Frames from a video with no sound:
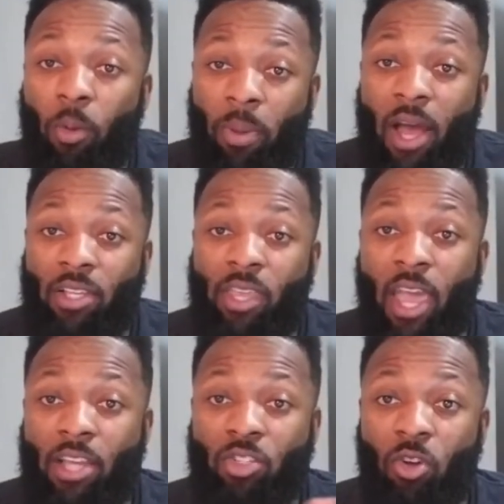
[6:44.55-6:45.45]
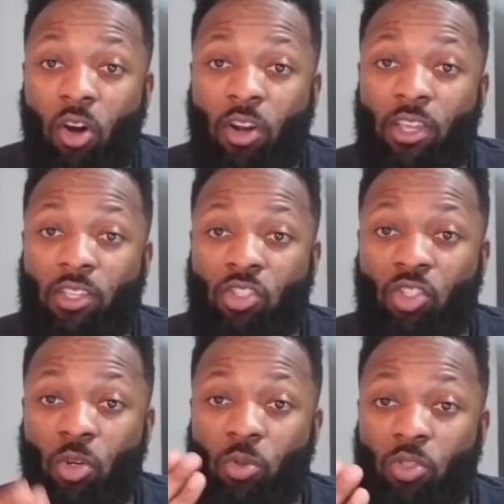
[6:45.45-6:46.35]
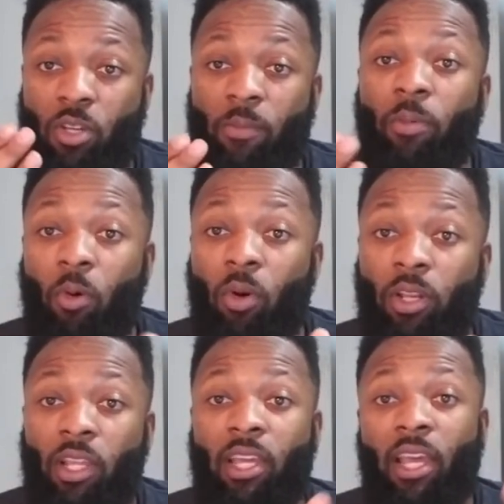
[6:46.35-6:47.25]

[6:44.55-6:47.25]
podcast your audience shows up on,